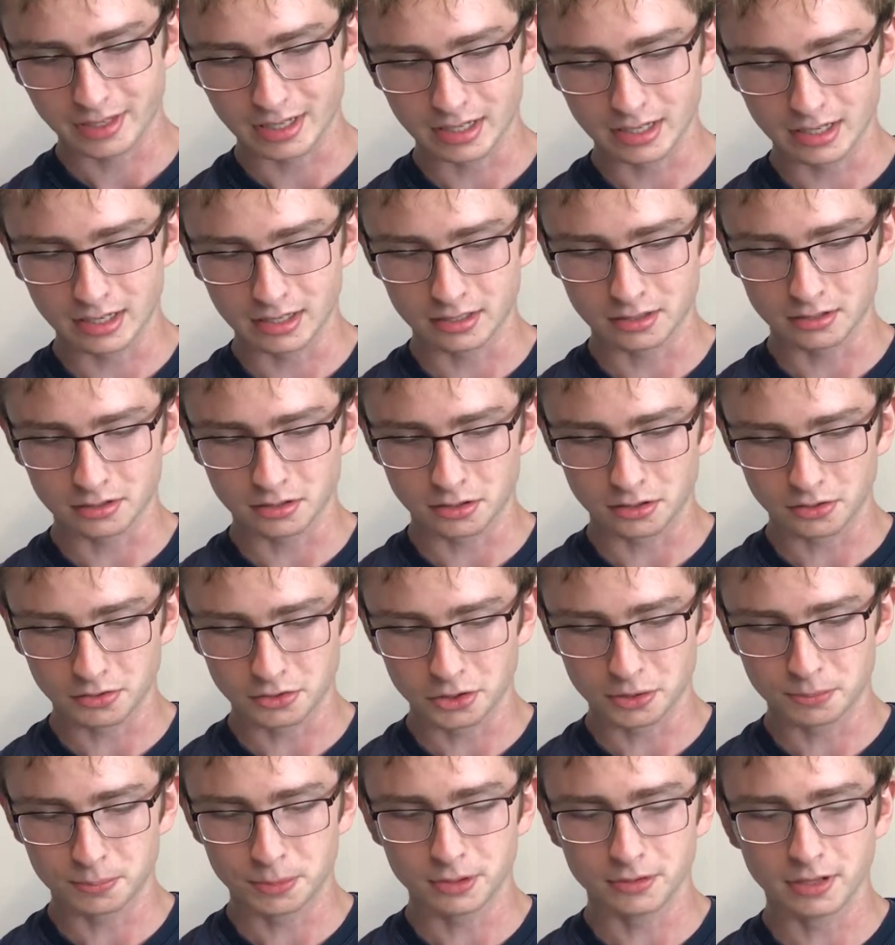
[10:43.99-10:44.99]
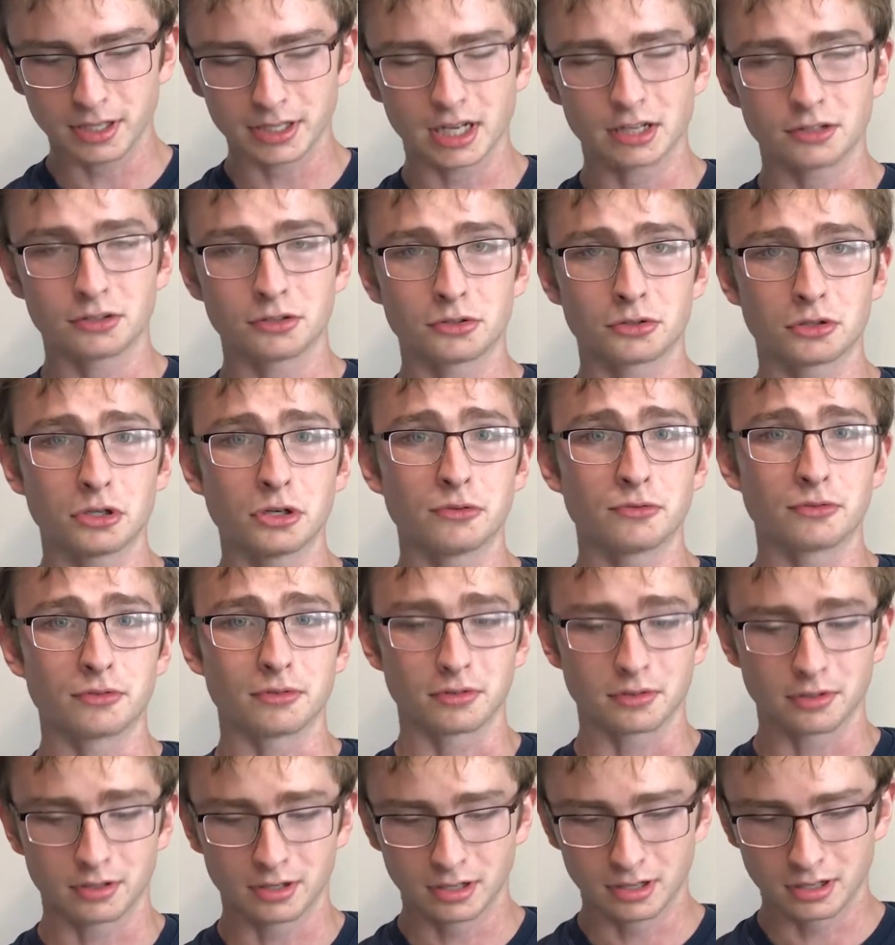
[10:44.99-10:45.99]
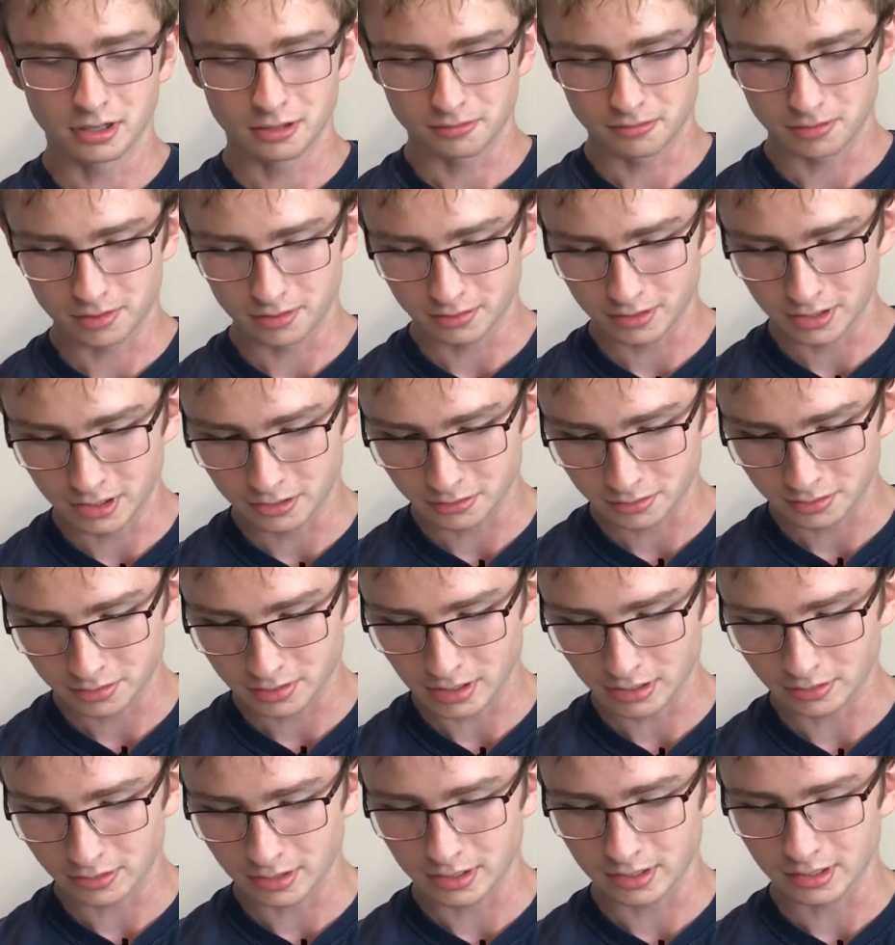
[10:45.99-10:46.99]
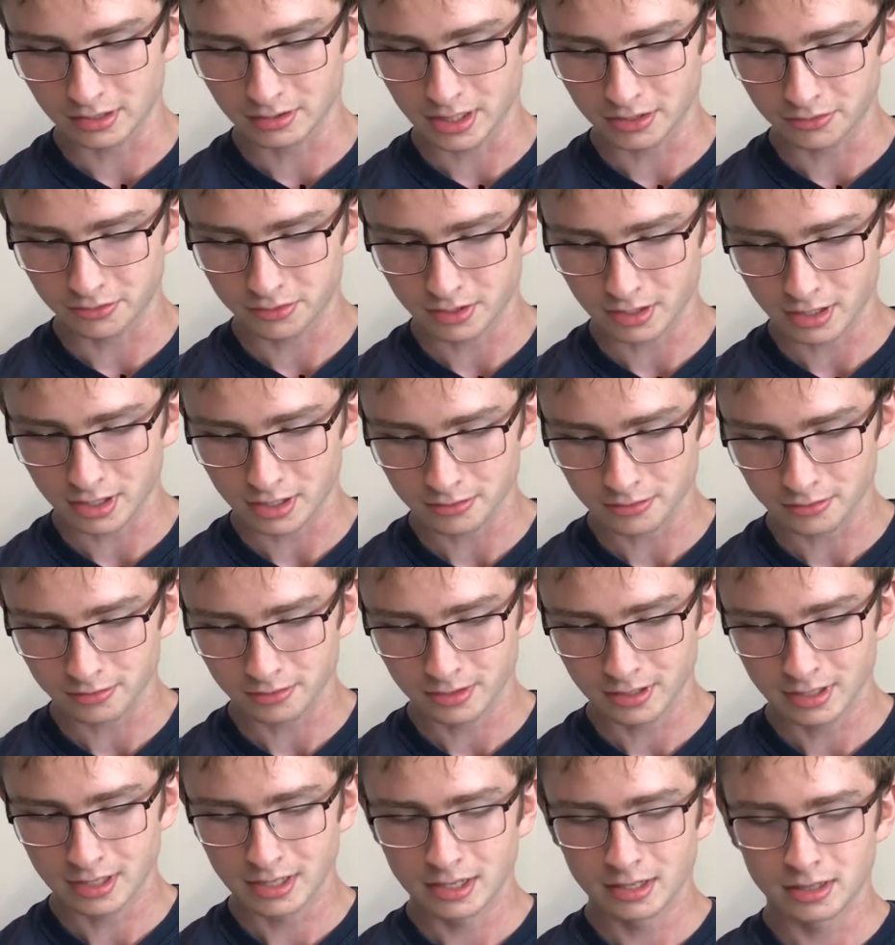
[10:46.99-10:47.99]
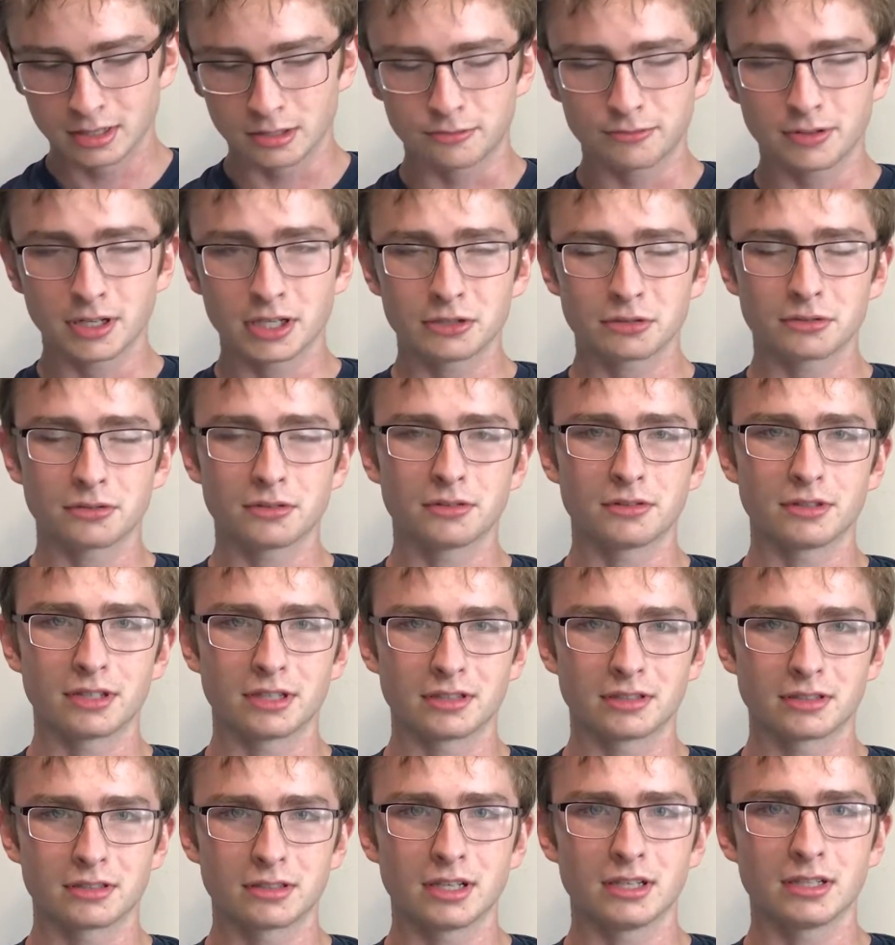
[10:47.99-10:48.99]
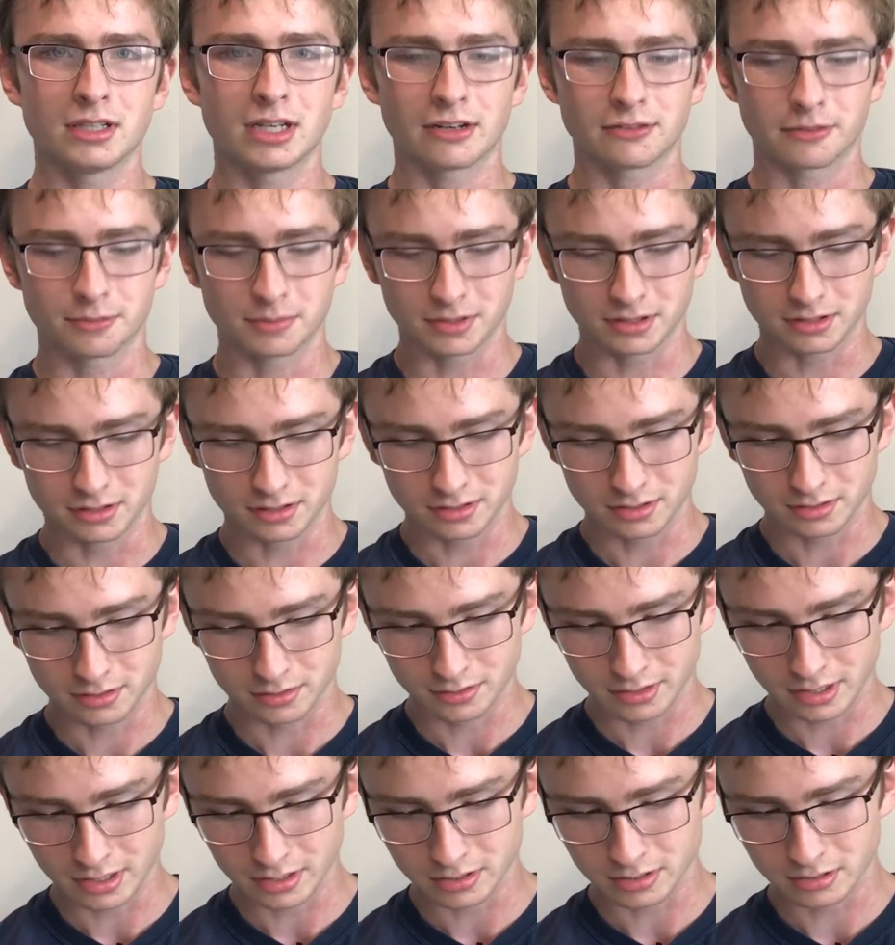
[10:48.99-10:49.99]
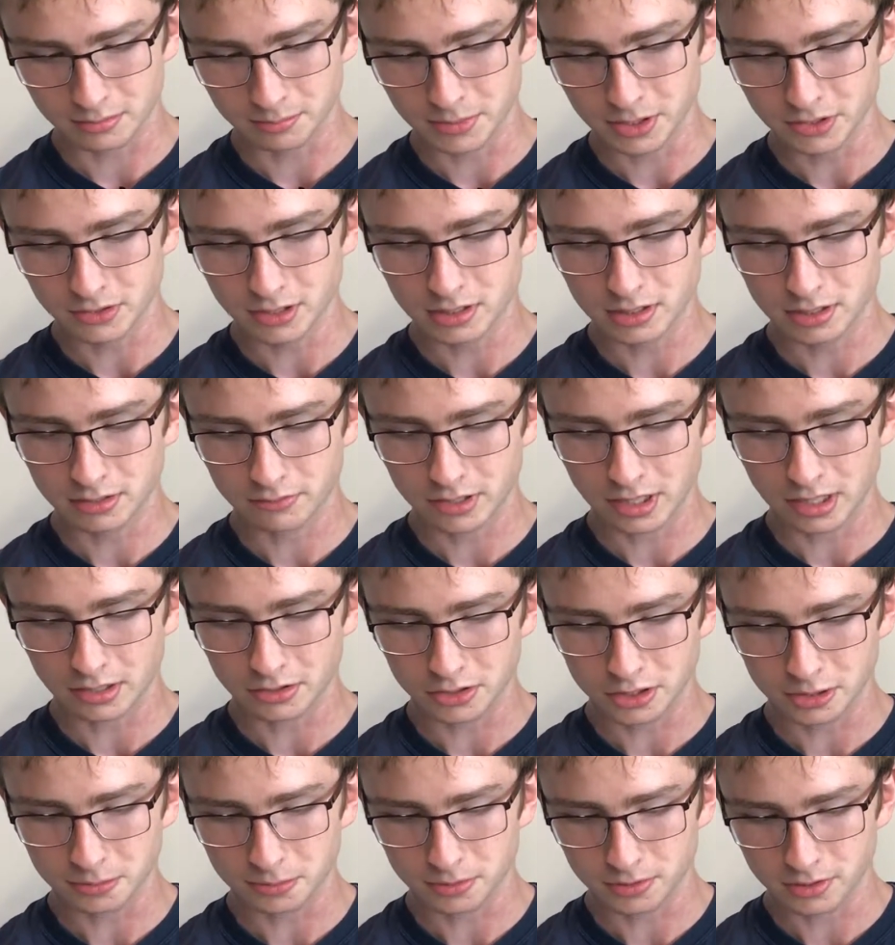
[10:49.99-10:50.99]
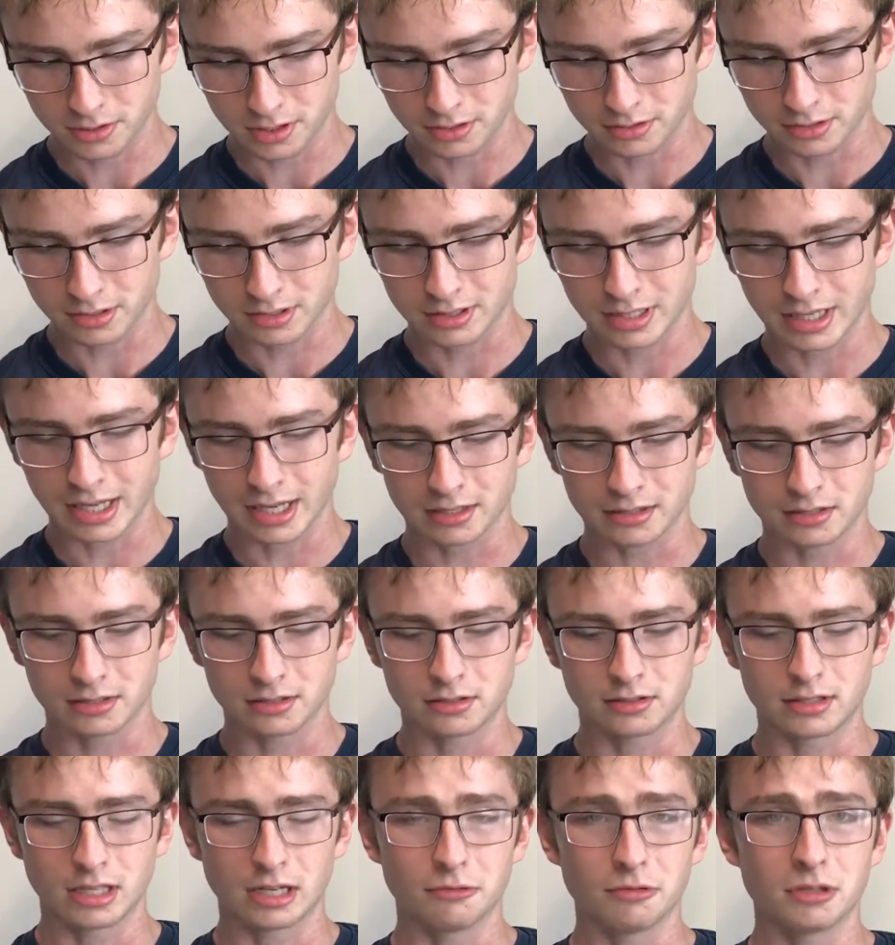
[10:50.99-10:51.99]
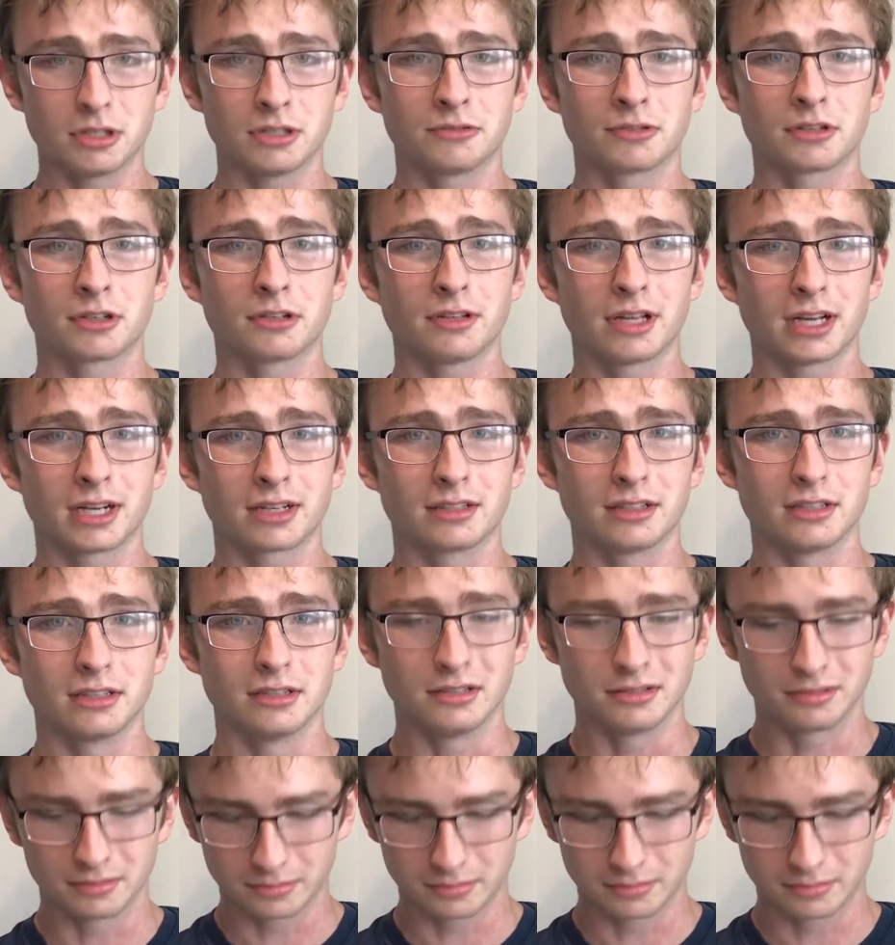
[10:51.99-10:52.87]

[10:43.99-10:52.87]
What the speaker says: and although bootlegging took over where legal selling had left off, the federal and state governments lost millions of dollars per year in taxes they would have collected.